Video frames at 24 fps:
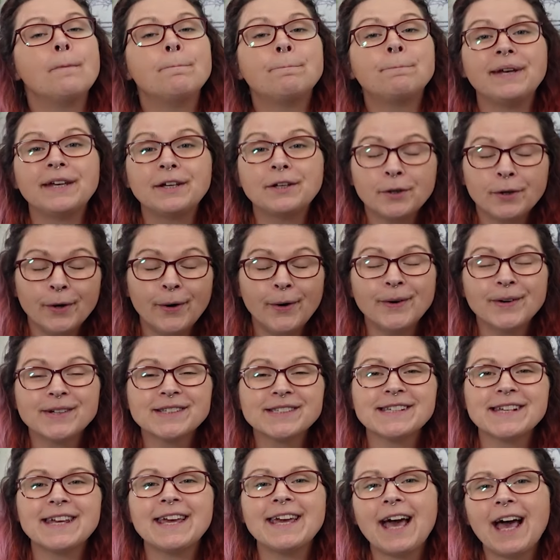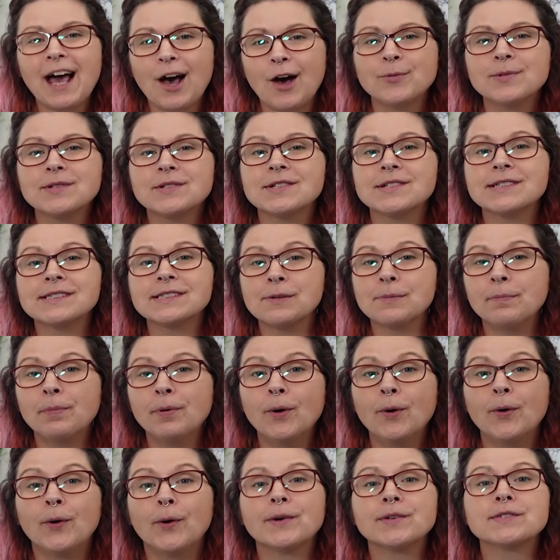because it helps to
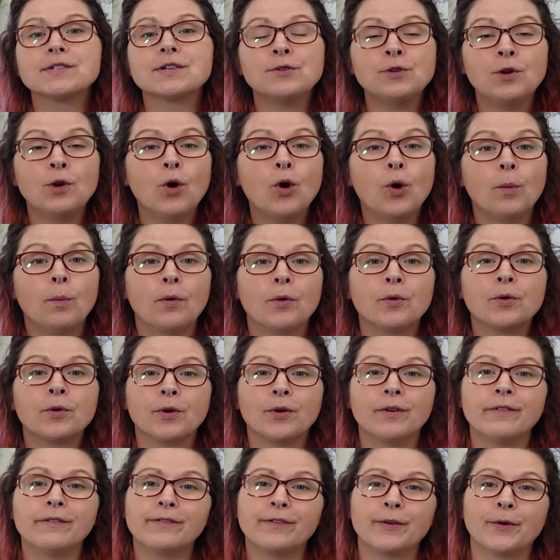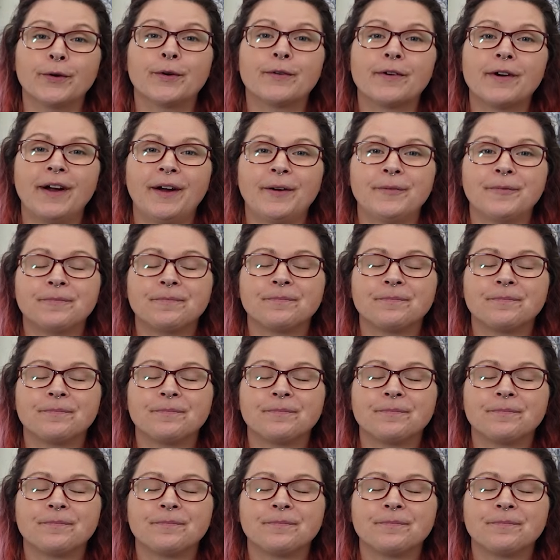support normal gut flora.